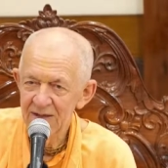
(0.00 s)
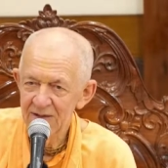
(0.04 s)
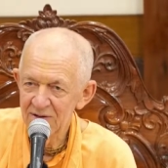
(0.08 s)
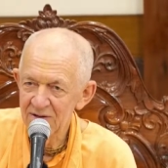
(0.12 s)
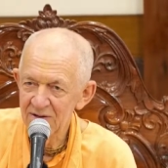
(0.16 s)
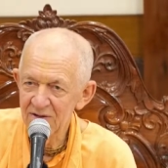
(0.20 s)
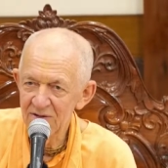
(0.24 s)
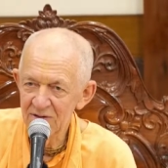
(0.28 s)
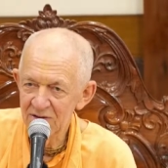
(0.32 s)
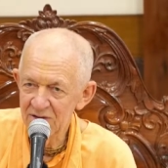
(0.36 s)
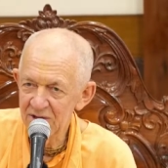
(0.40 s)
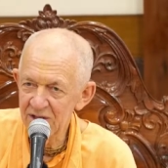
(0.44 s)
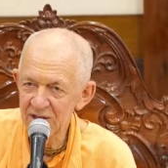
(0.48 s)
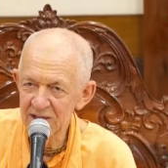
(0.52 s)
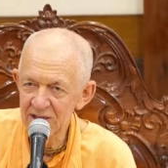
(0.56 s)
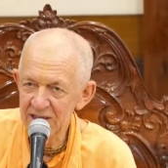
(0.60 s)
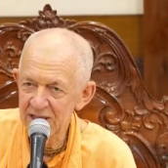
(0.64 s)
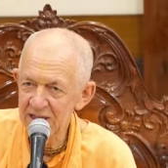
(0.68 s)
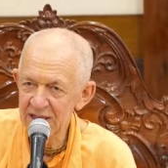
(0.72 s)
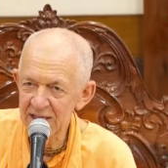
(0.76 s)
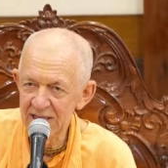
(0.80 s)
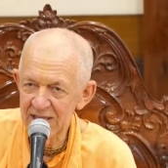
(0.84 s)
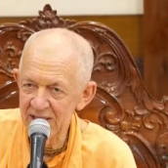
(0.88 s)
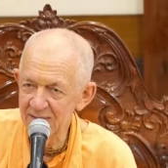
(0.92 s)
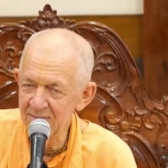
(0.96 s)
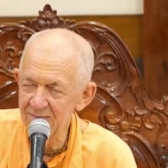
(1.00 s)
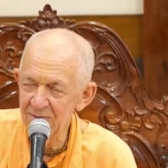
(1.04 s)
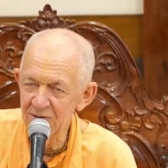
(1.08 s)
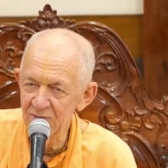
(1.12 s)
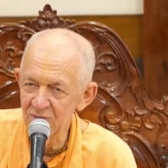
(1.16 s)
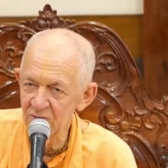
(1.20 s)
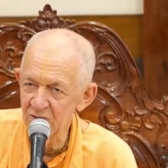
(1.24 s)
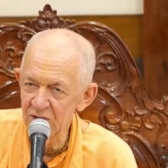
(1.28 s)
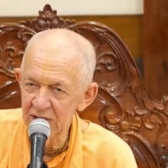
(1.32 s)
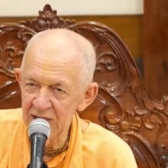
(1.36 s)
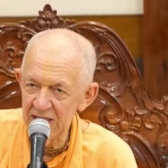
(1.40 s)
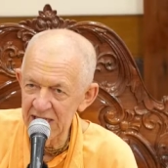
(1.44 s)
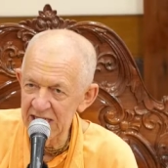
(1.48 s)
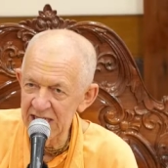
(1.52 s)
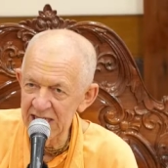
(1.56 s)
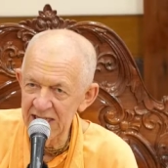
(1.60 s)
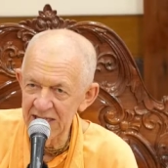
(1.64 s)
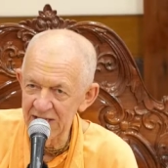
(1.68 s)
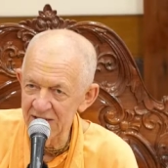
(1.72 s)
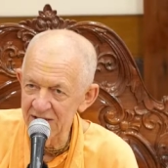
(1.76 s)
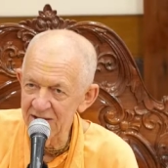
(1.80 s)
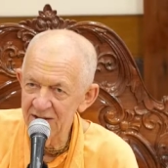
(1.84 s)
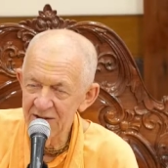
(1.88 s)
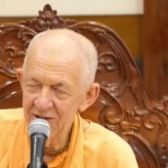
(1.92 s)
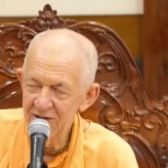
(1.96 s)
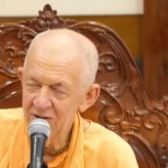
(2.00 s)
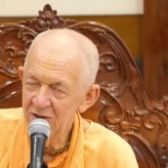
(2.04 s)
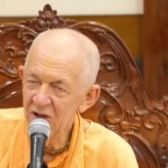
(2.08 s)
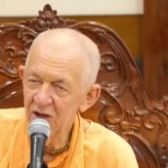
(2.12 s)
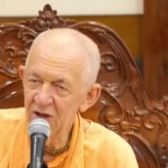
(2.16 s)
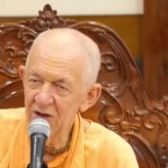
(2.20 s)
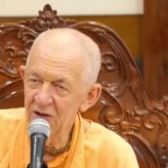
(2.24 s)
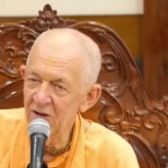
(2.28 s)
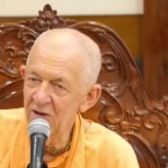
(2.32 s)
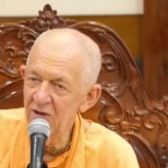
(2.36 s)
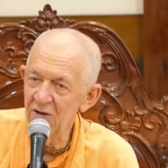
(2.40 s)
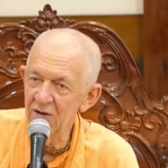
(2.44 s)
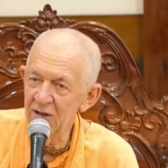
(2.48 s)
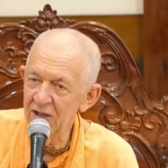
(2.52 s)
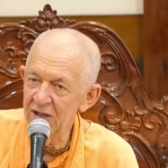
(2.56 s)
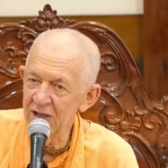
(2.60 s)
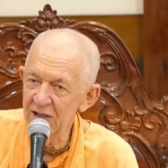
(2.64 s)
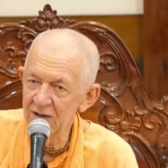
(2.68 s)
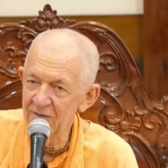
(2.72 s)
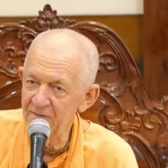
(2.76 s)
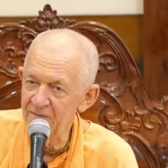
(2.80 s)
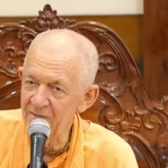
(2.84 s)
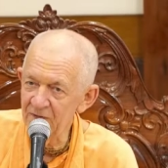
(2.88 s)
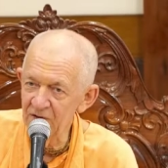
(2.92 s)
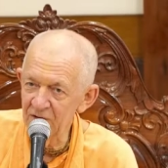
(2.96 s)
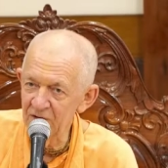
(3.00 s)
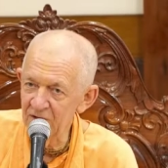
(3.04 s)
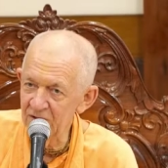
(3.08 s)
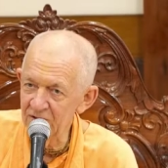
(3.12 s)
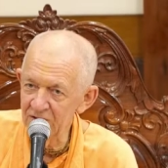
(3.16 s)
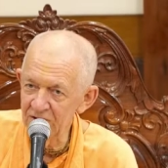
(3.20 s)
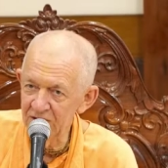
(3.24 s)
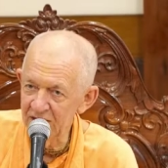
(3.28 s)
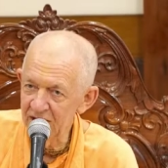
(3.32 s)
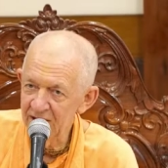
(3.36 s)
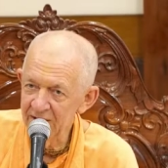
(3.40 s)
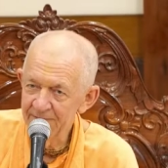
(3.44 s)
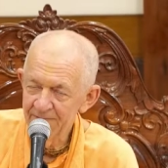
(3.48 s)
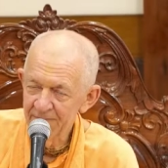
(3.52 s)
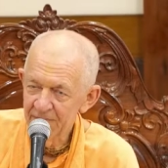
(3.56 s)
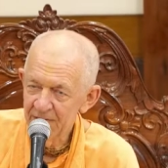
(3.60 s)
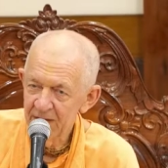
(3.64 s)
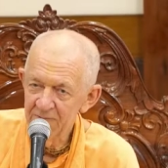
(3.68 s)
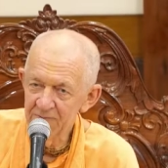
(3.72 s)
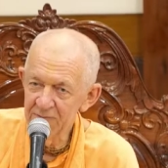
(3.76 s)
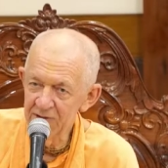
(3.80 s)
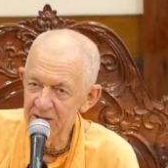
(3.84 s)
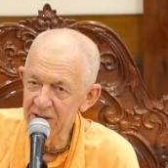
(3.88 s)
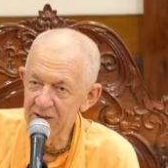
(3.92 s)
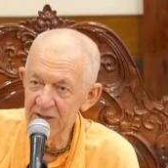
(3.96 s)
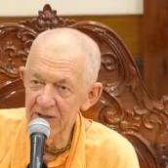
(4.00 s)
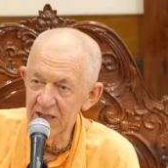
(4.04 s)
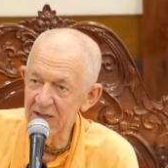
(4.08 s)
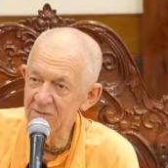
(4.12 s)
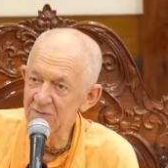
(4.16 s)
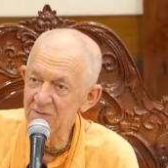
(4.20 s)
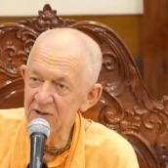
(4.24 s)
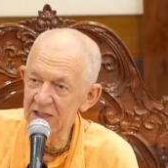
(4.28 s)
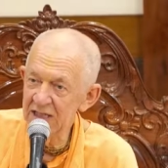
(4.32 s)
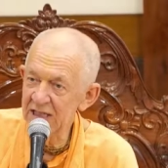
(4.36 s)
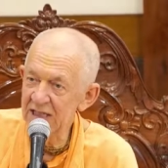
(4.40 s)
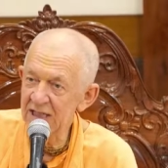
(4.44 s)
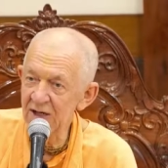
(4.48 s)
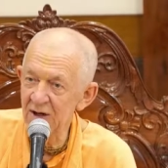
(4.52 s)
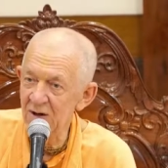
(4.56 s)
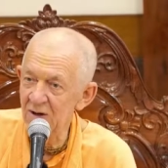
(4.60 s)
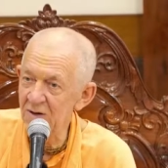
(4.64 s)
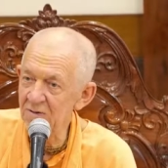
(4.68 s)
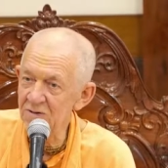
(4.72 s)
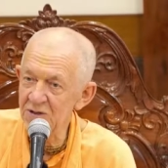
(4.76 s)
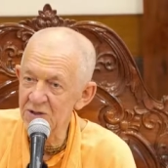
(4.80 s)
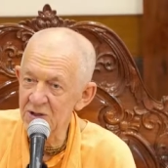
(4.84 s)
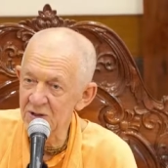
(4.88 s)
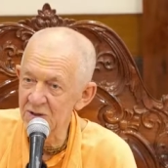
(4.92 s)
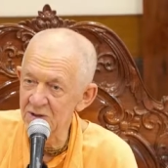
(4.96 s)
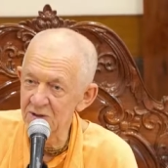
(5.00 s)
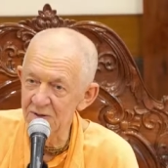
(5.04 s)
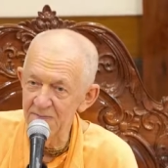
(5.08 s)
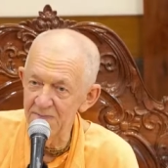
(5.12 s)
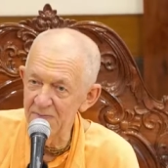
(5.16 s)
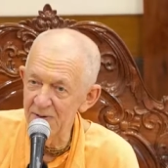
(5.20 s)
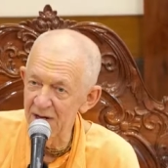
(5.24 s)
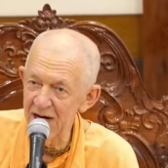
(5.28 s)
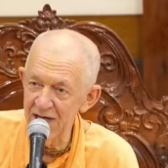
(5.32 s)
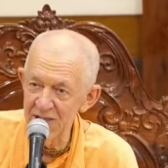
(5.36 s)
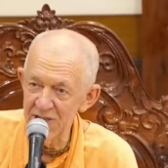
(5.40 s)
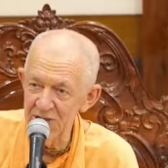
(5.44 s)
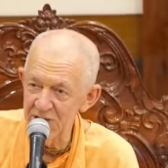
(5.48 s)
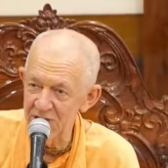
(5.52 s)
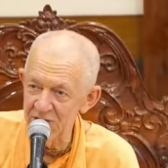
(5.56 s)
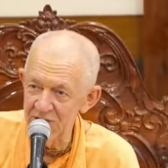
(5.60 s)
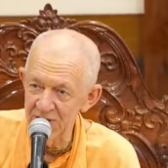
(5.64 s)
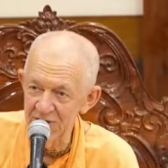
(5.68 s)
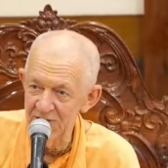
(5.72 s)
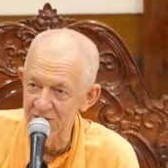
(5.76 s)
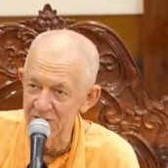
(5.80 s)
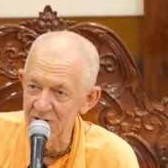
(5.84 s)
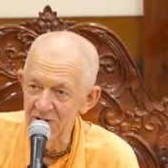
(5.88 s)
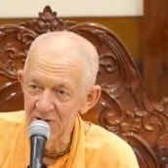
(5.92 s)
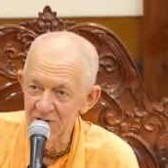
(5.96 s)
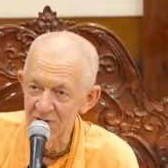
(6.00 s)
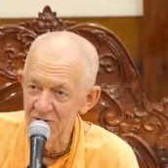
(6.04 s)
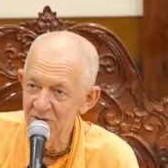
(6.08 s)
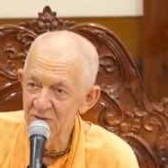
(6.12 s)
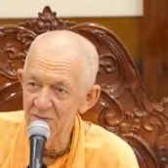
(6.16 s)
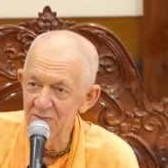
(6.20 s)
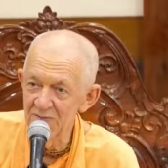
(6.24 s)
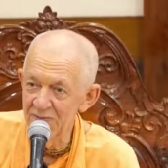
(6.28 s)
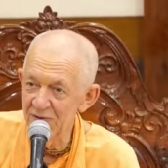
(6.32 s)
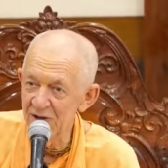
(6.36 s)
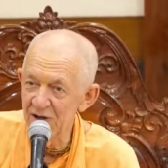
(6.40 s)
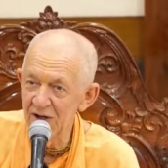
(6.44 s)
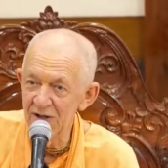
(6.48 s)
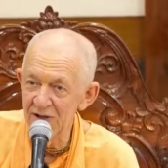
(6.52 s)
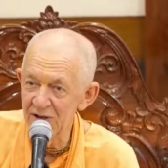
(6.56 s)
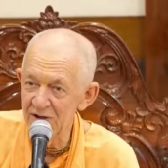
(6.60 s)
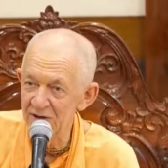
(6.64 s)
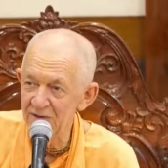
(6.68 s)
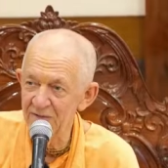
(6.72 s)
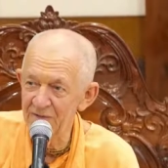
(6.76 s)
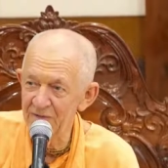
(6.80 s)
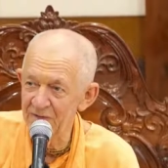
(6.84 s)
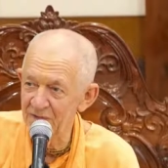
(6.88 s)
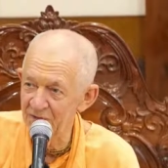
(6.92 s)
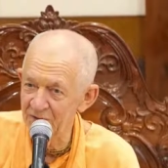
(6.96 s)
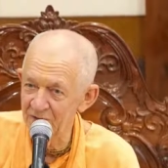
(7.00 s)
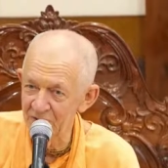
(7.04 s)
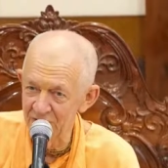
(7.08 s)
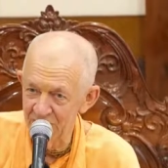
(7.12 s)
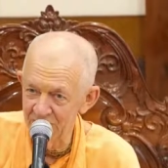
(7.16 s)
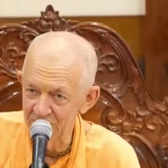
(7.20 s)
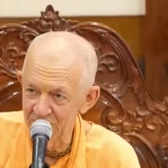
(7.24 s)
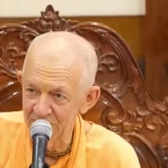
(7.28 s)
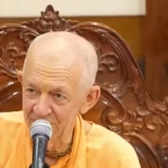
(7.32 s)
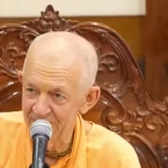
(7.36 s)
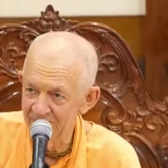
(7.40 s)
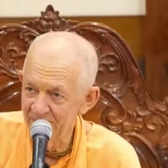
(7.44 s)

And usually the demon would eat not only the food, but he would eat also the person who brought the food.